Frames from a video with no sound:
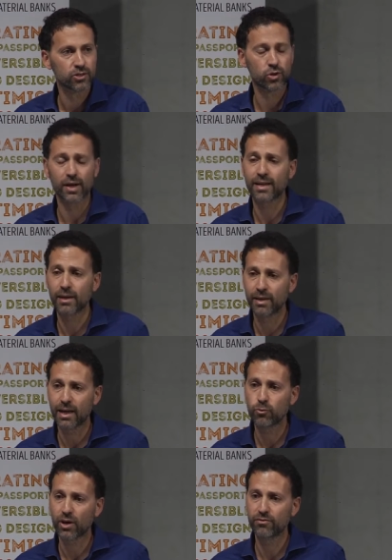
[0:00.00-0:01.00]
So at I B
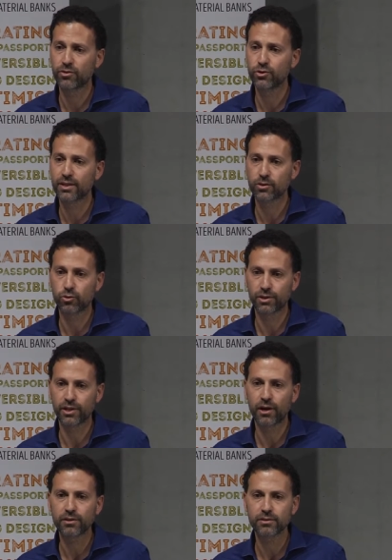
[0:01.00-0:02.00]
M, we have a unit called
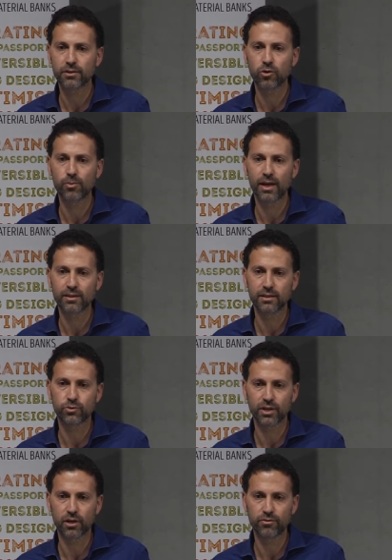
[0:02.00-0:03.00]
GARS, Global Asset
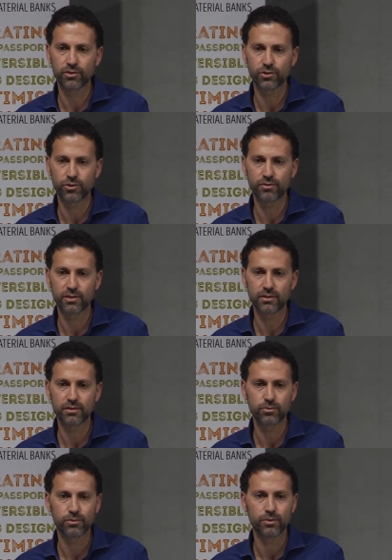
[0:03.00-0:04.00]
Recovery Services,
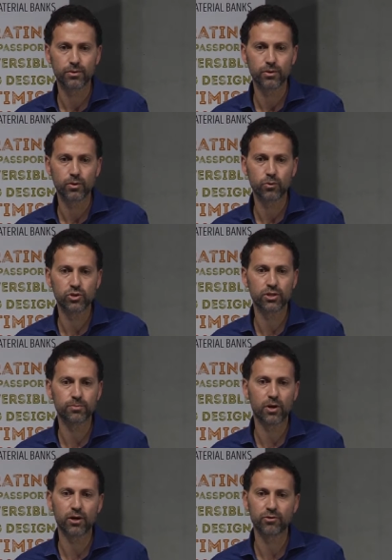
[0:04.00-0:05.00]
which is
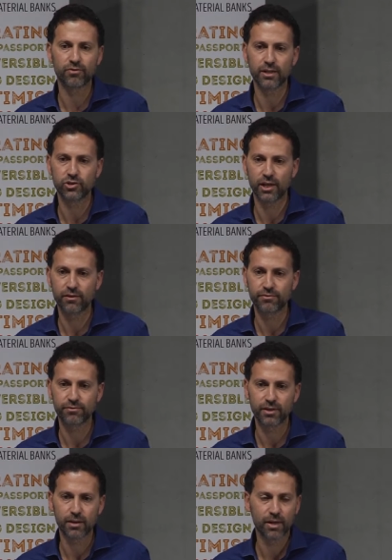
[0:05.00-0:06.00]
part of I G F,
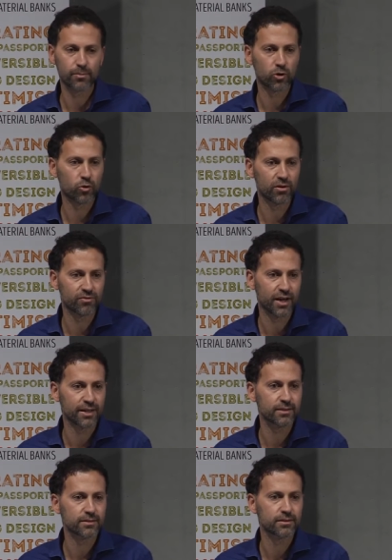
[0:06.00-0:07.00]
I B M Global
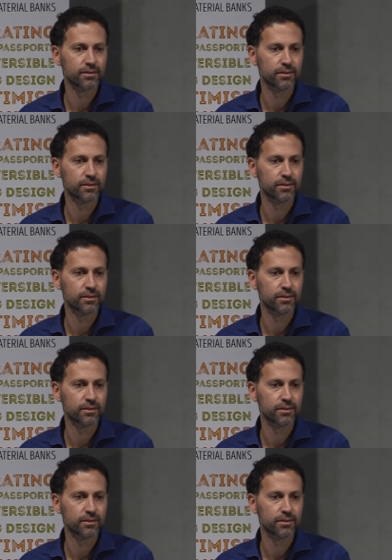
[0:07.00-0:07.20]
Finance.